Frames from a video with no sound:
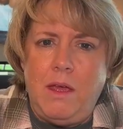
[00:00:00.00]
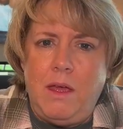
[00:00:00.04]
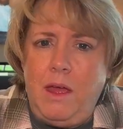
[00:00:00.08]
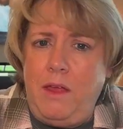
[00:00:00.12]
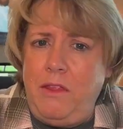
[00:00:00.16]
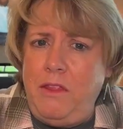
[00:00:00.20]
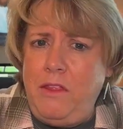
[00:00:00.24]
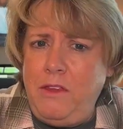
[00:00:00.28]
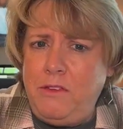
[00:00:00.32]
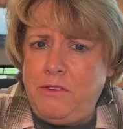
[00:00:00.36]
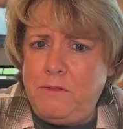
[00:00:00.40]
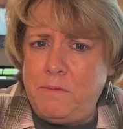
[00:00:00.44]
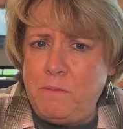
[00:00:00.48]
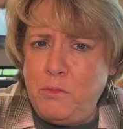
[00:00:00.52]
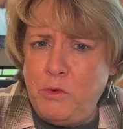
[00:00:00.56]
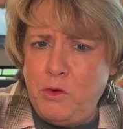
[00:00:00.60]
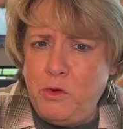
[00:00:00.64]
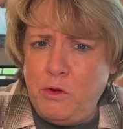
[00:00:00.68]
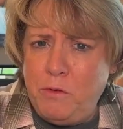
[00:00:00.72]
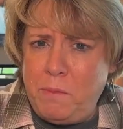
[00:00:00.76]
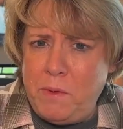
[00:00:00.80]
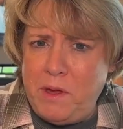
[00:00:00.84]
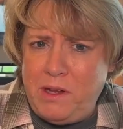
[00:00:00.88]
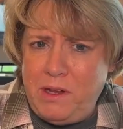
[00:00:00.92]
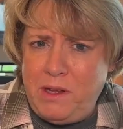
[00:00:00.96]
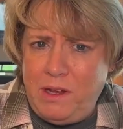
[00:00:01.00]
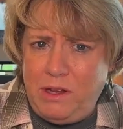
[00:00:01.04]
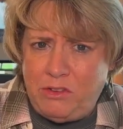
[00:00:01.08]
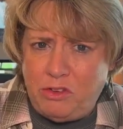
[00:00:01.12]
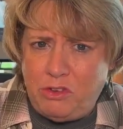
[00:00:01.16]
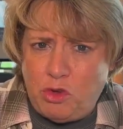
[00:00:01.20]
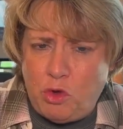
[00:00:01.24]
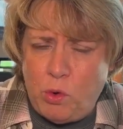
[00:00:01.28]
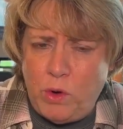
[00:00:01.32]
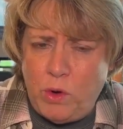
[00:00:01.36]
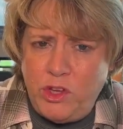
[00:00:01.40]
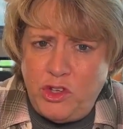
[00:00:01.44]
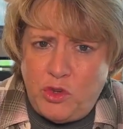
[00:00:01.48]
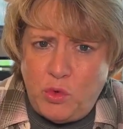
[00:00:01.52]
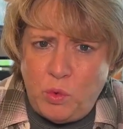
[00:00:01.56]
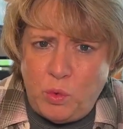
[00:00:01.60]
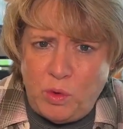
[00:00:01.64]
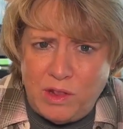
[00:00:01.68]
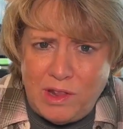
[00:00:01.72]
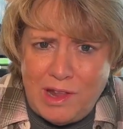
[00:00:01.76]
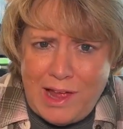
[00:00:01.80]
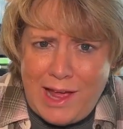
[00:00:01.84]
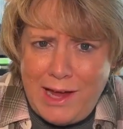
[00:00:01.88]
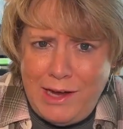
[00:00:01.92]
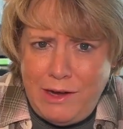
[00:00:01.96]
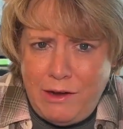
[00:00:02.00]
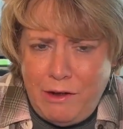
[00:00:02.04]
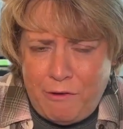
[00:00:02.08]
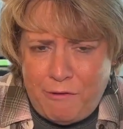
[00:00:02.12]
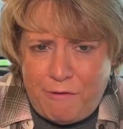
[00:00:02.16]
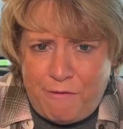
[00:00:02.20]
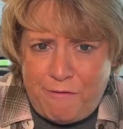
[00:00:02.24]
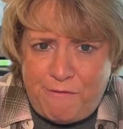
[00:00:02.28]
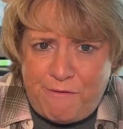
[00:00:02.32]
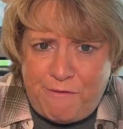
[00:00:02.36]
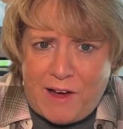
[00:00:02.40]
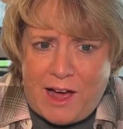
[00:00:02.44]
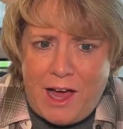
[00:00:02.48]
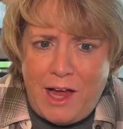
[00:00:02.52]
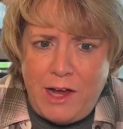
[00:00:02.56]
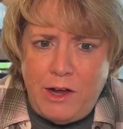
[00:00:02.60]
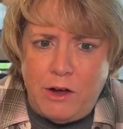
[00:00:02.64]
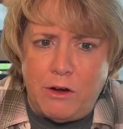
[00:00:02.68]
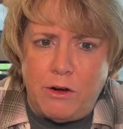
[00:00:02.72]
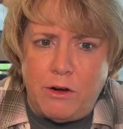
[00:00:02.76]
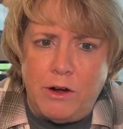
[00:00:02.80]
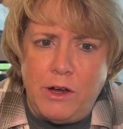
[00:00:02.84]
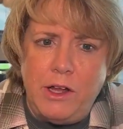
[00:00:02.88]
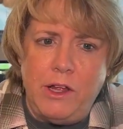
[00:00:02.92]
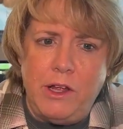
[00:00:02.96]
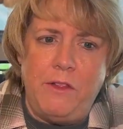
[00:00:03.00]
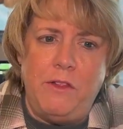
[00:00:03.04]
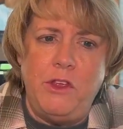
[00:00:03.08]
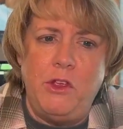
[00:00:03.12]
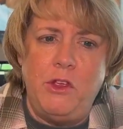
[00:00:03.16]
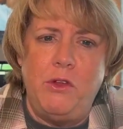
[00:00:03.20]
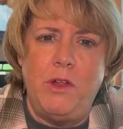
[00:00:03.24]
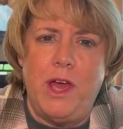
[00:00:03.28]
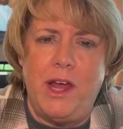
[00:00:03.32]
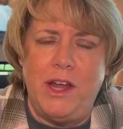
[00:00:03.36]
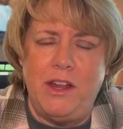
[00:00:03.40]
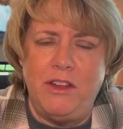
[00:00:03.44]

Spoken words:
And this movement is going to light a fire in the United